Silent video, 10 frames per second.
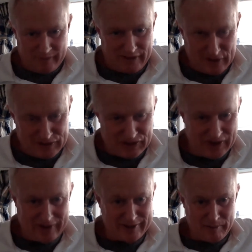
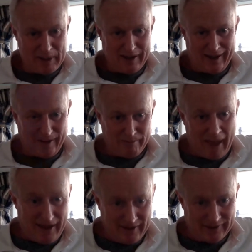considered to be like
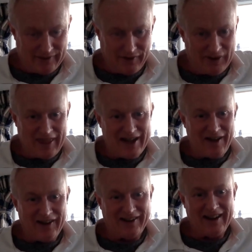maize you know they're
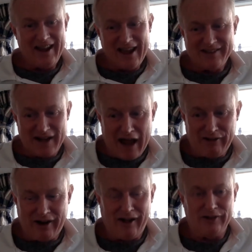not it's an
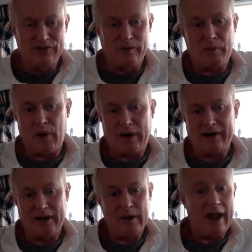agricultural
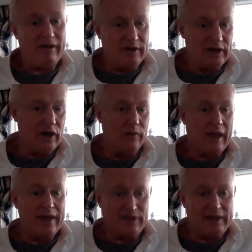product and uh, you know
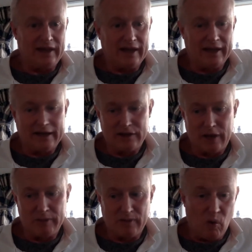they are thinking in
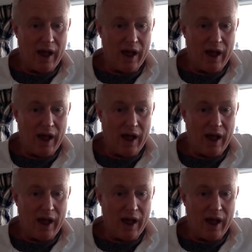terms of